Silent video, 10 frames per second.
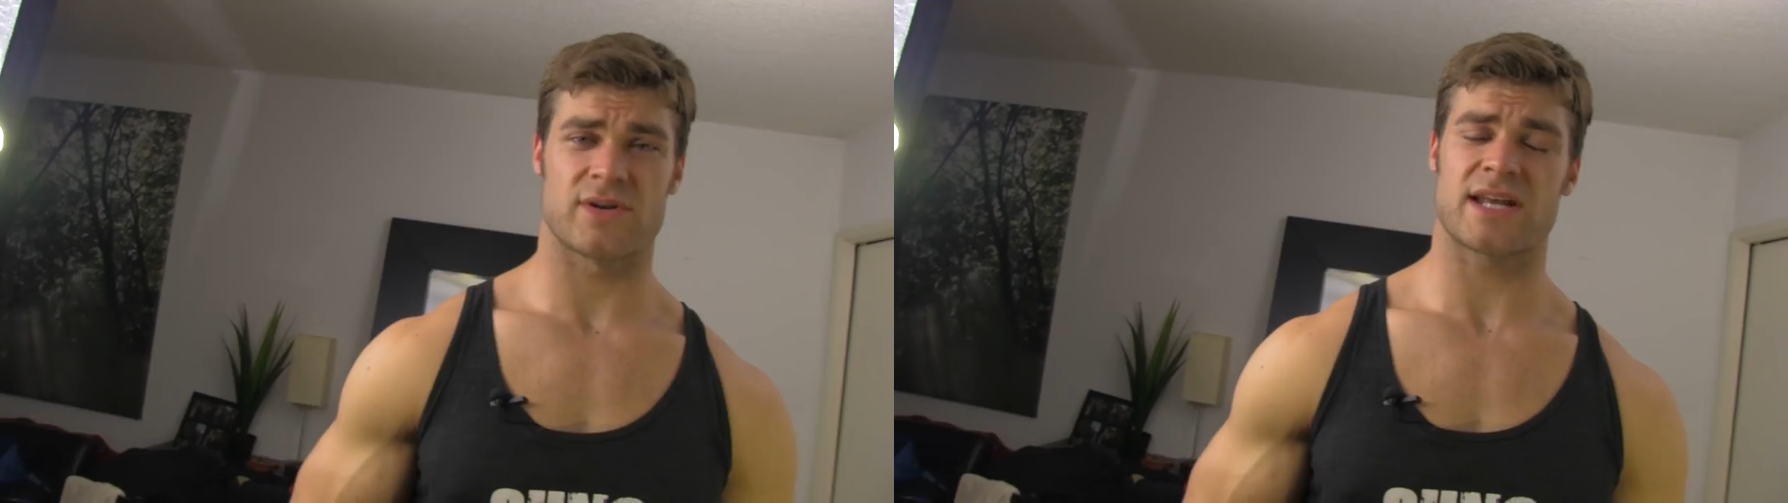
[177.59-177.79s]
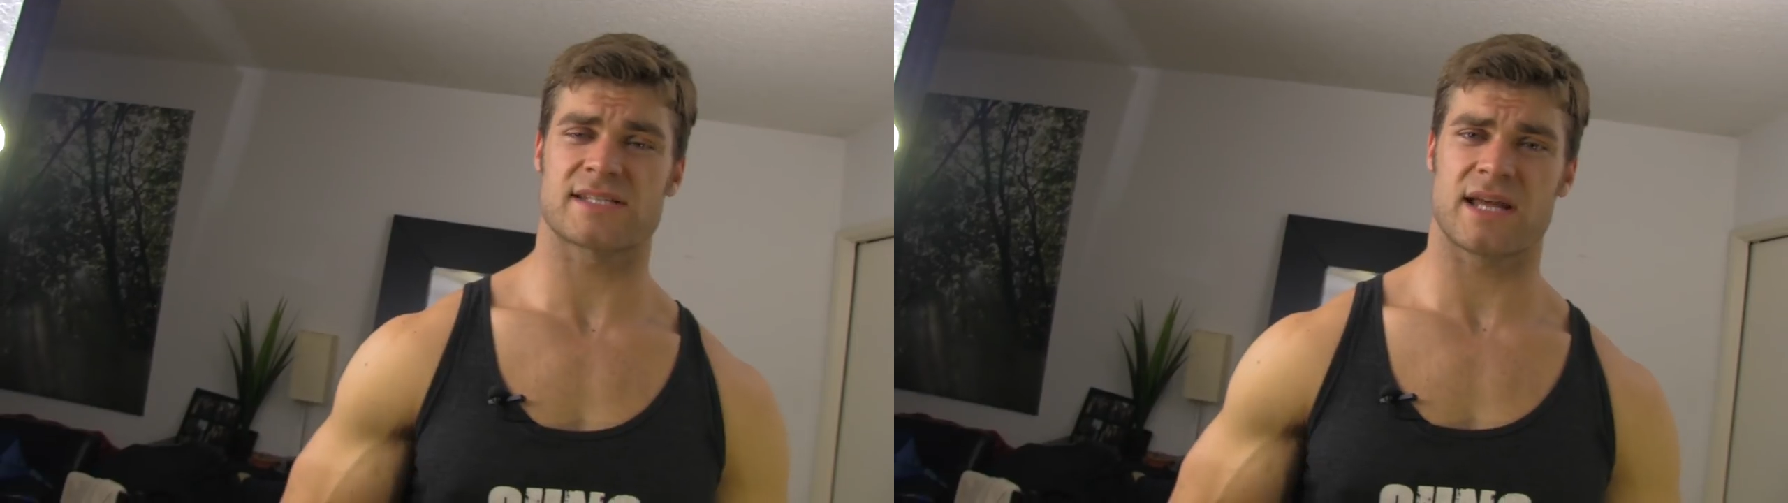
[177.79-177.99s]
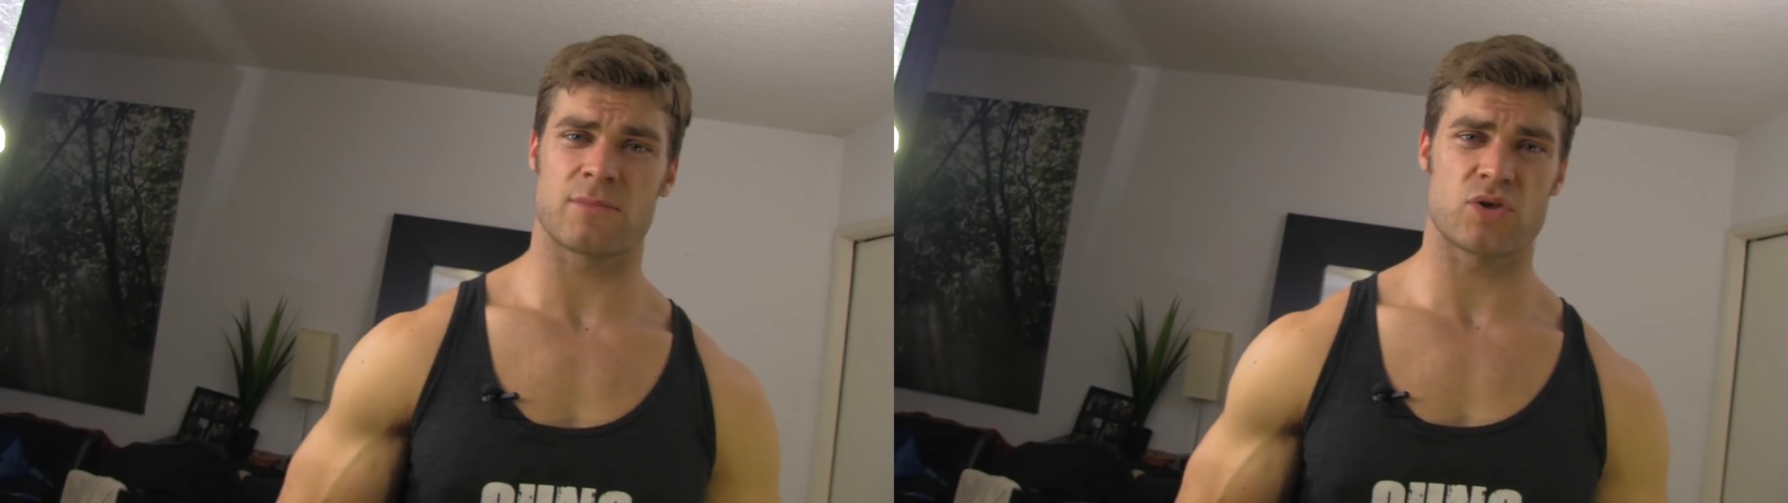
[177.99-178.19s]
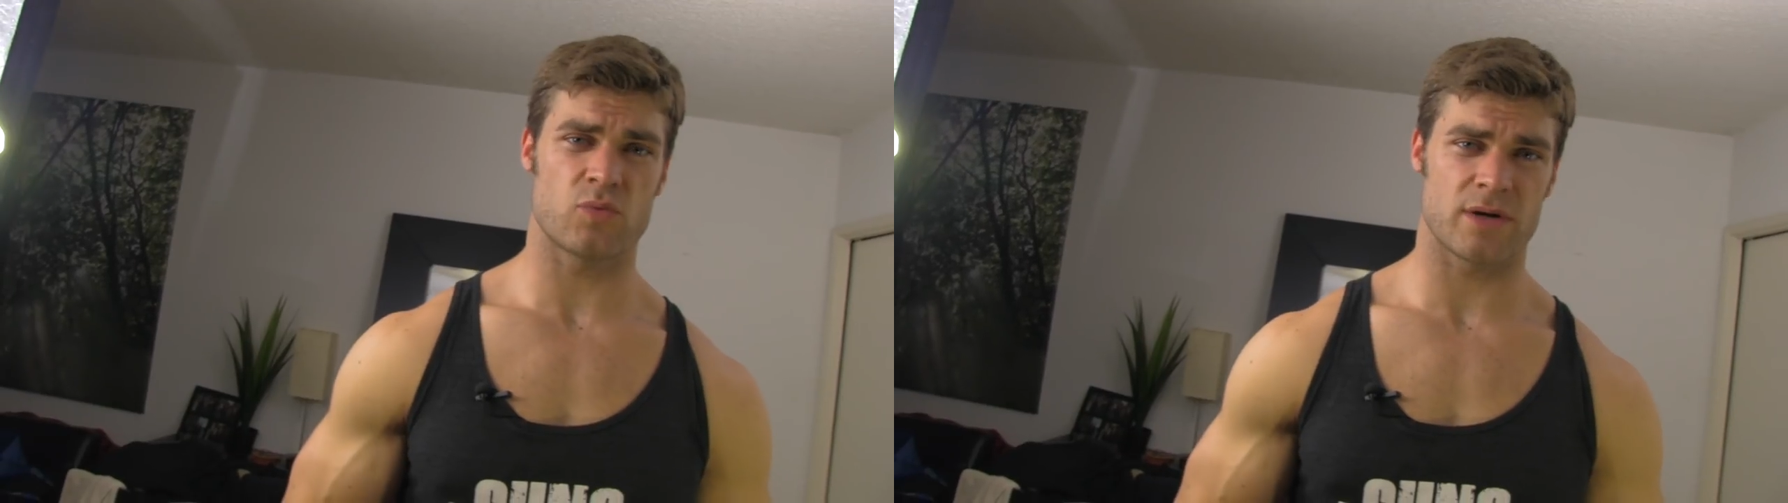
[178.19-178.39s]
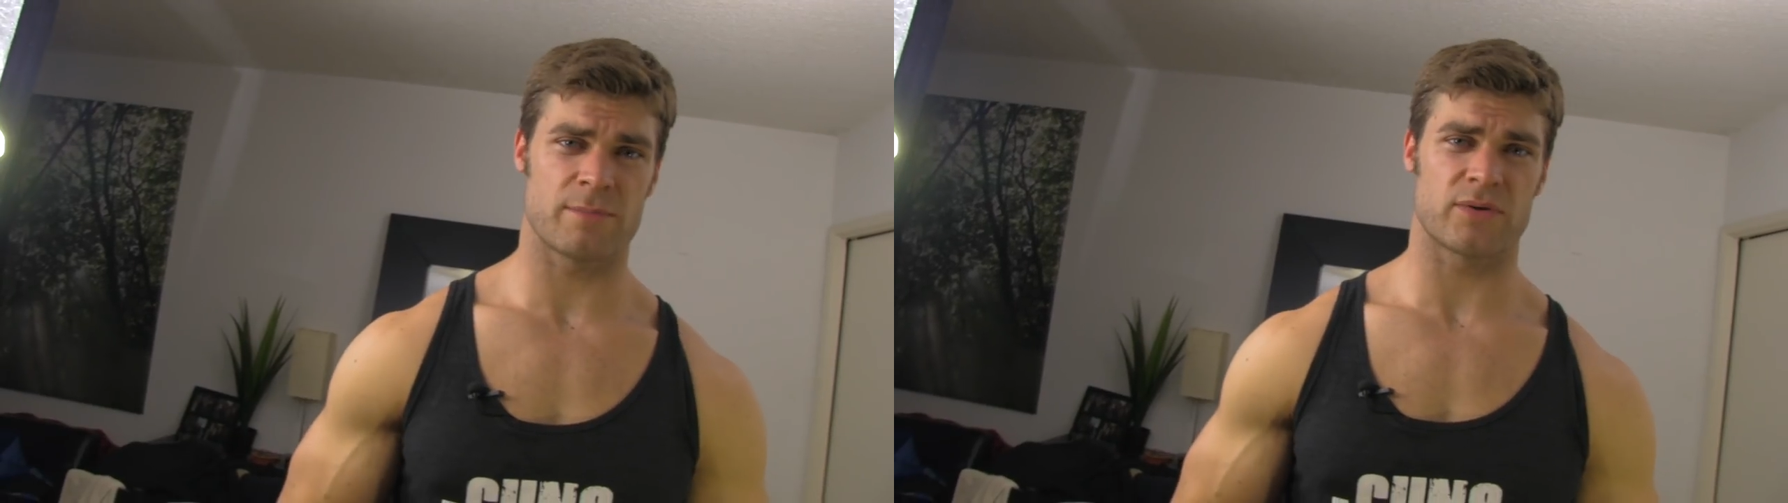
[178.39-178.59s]
next time
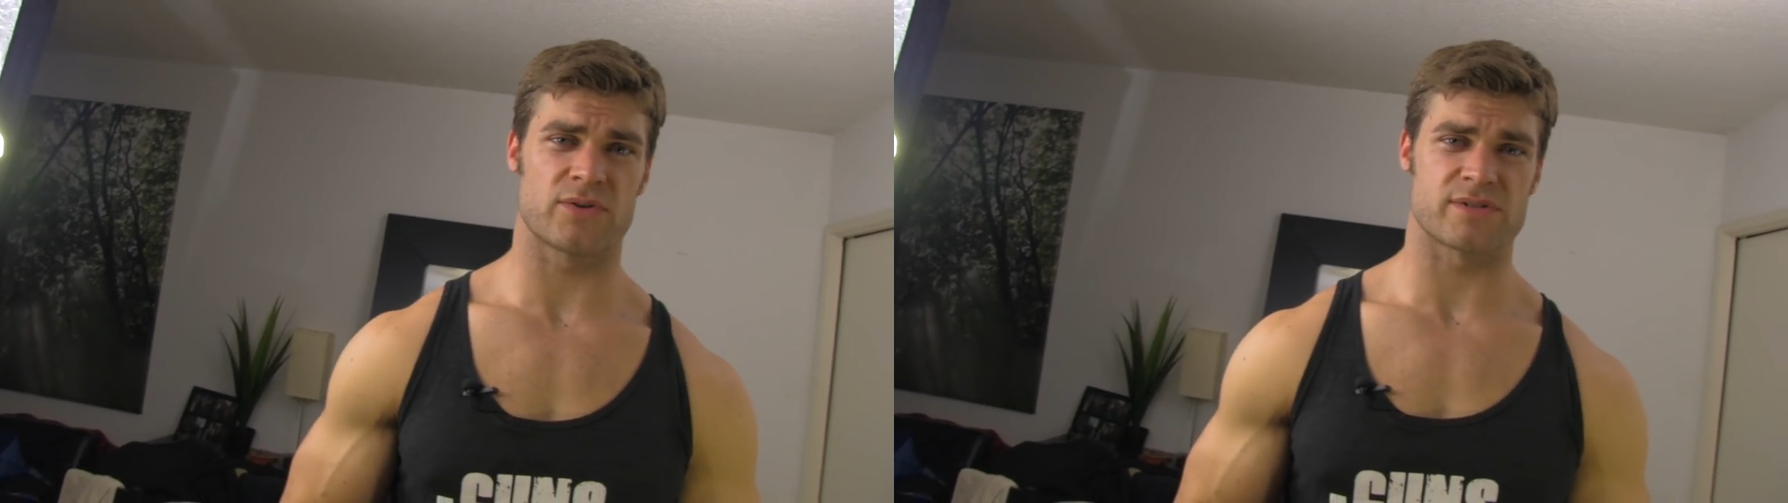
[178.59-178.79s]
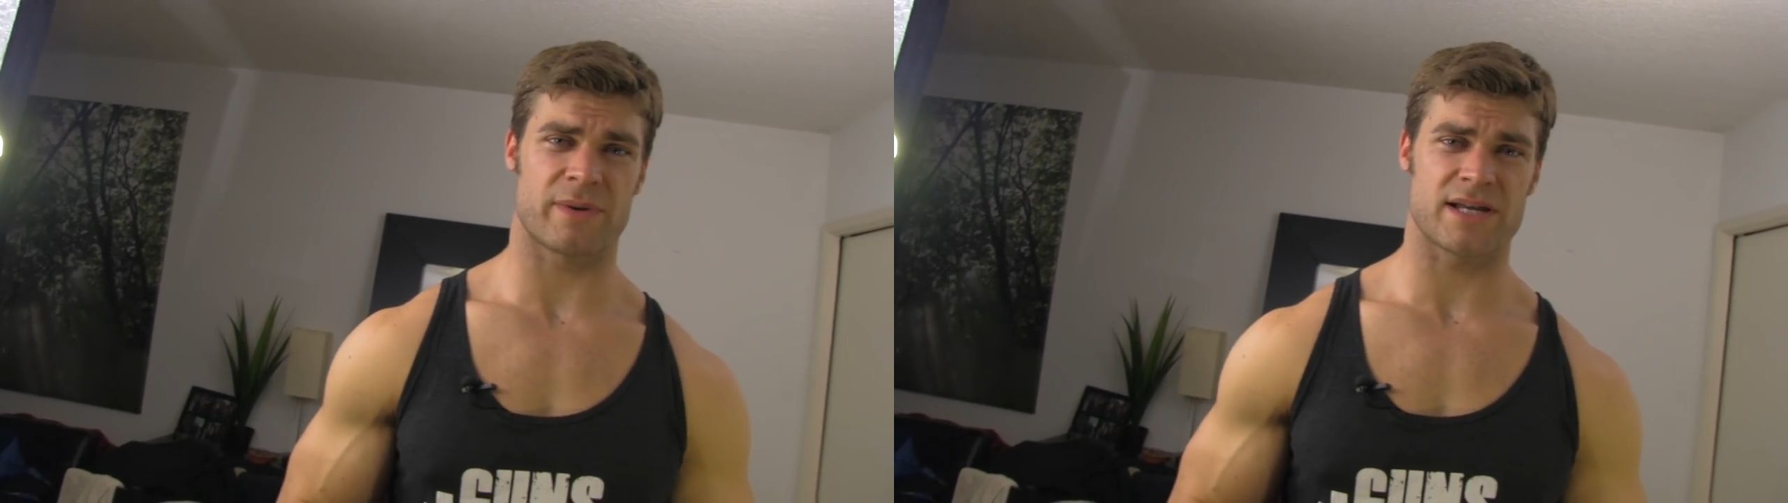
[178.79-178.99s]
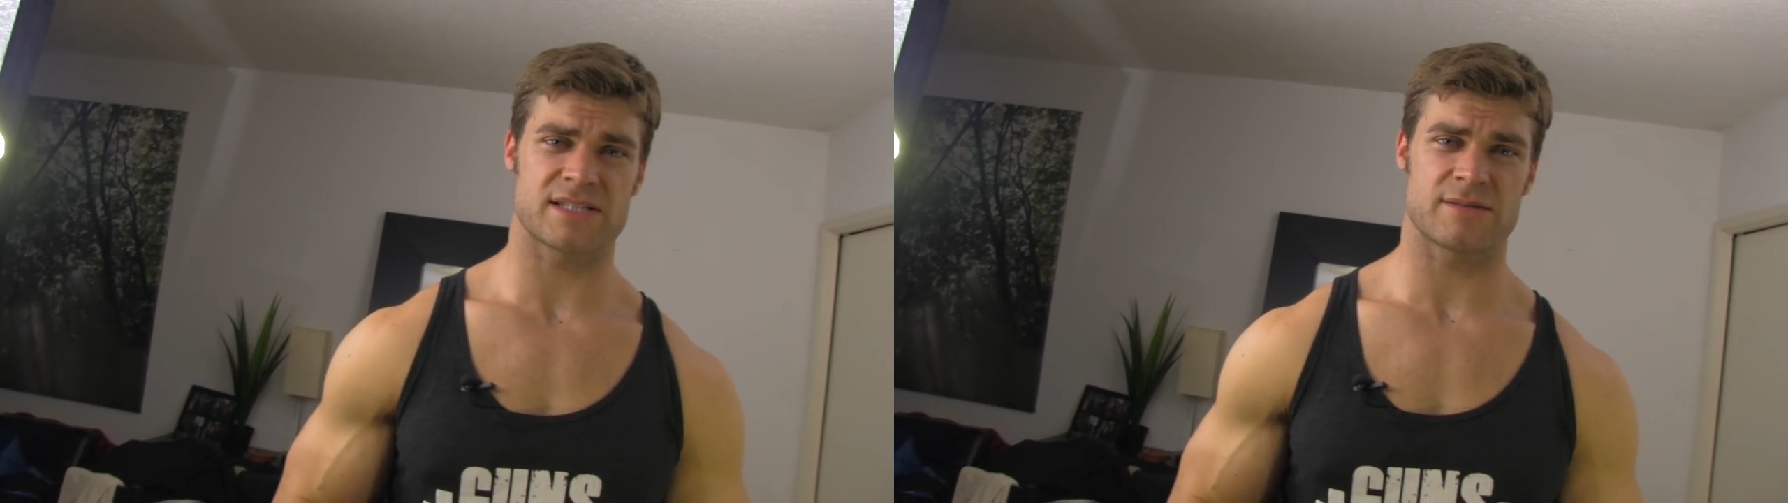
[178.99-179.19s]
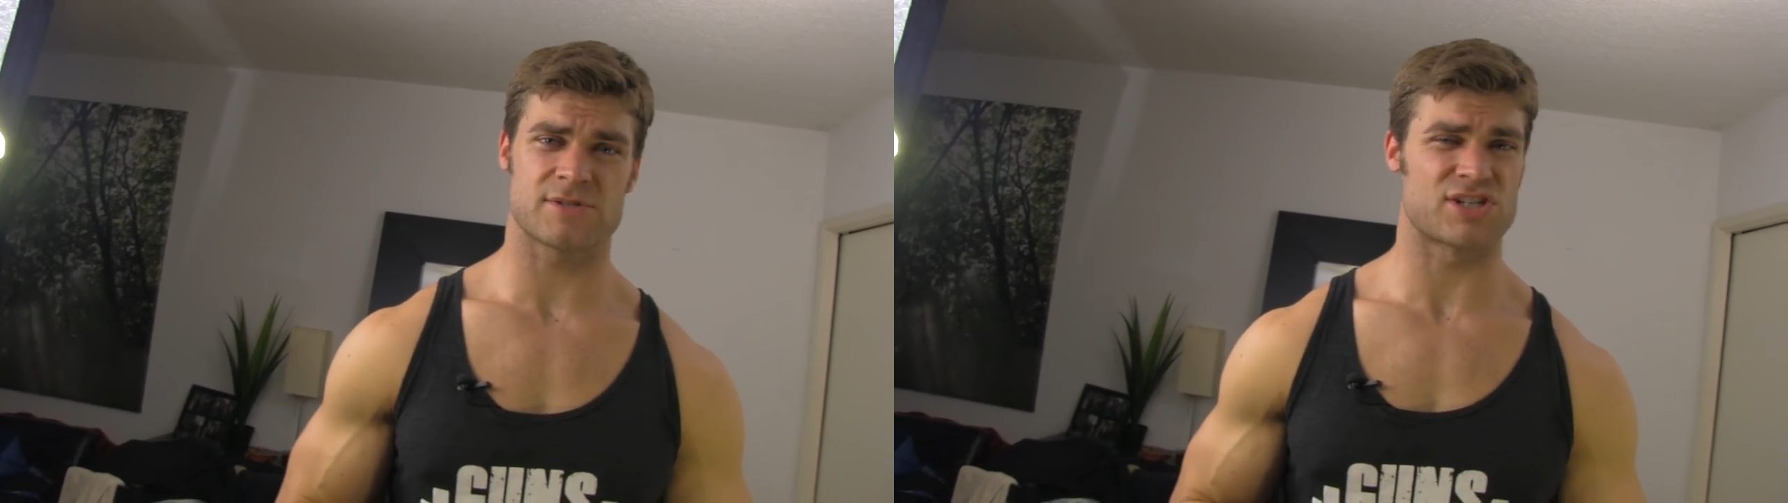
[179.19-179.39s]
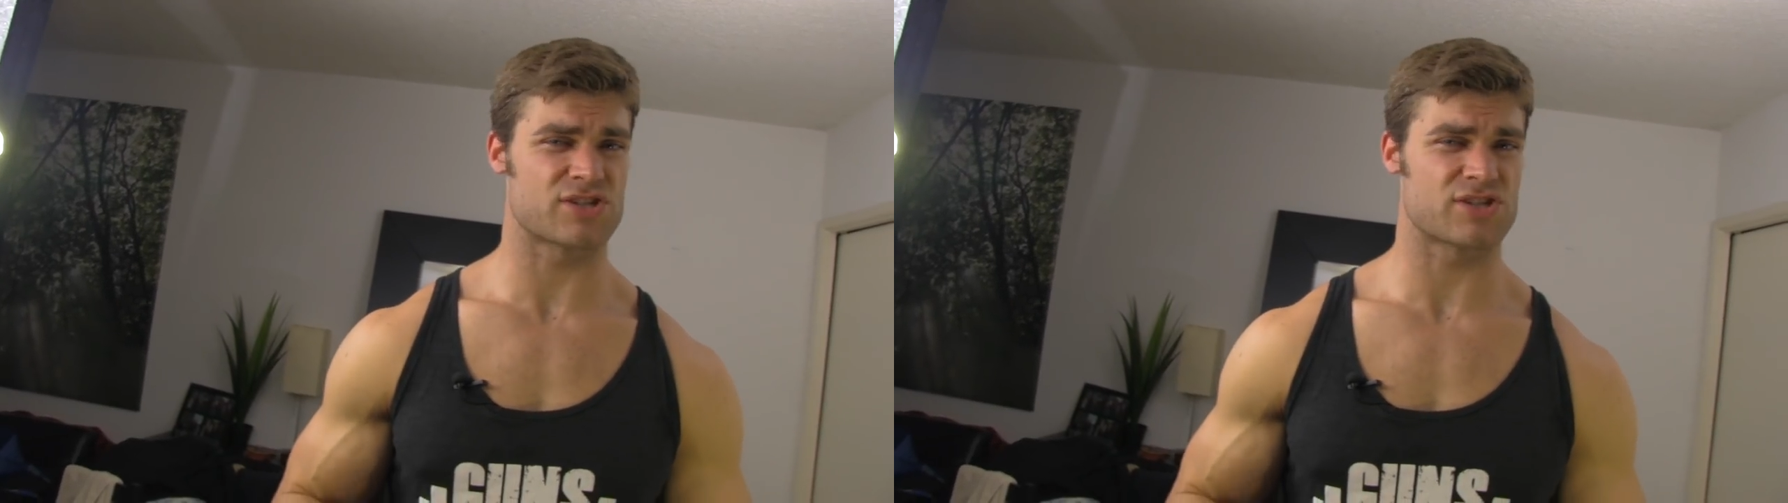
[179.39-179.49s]
you wanna build those biceps,